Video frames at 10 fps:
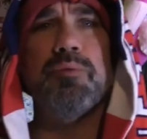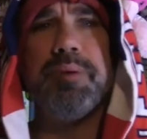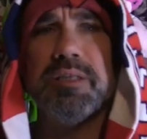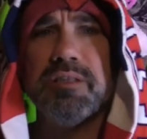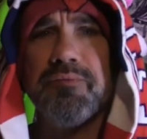
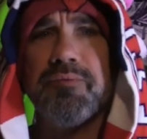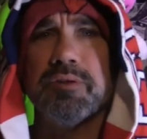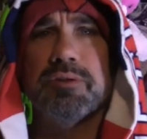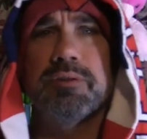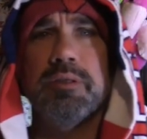big
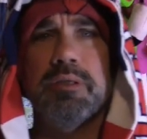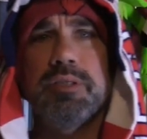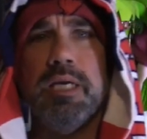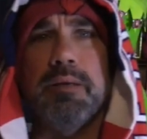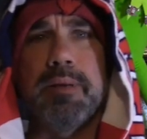difference to the
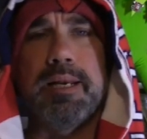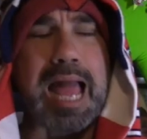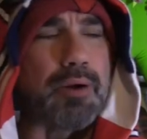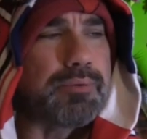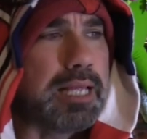team and
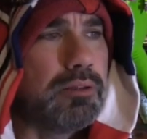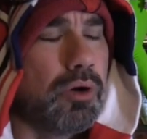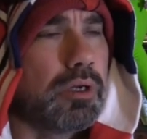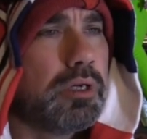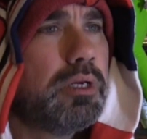how they look?